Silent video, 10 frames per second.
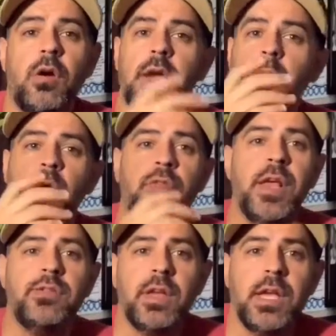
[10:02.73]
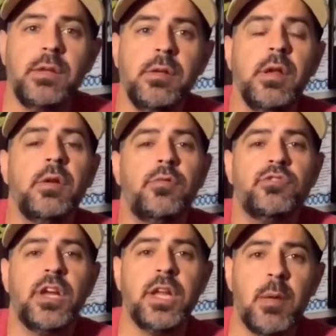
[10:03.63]
right, well, thanks again for
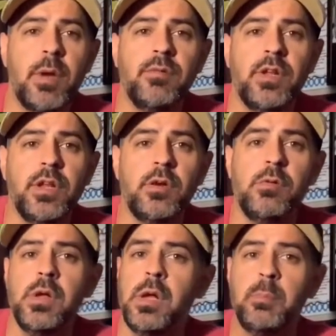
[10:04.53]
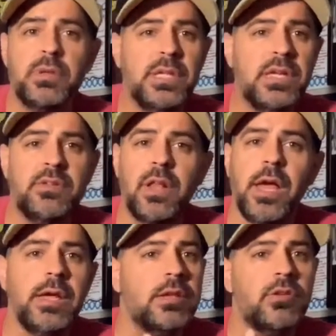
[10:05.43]
checking out my video. Please
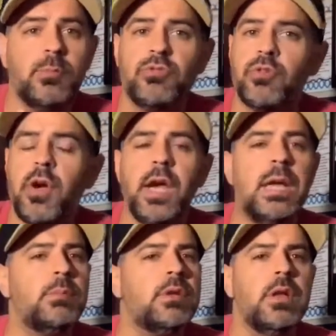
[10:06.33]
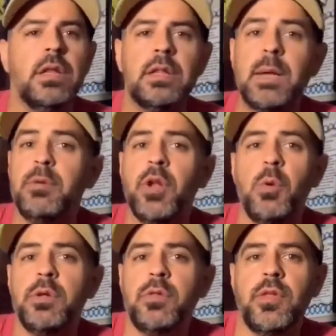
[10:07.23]
like and subscribe and let me know
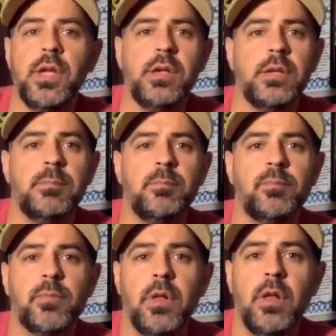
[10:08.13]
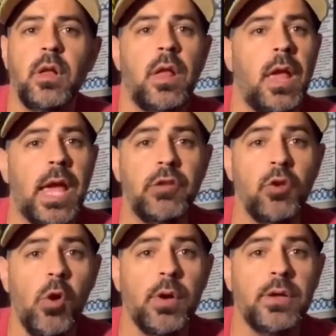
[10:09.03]
what you think. And as
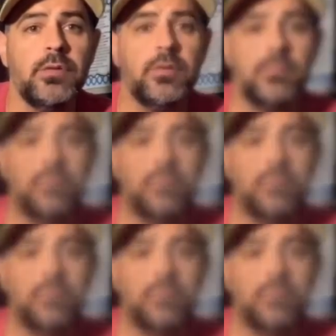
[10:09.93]
always,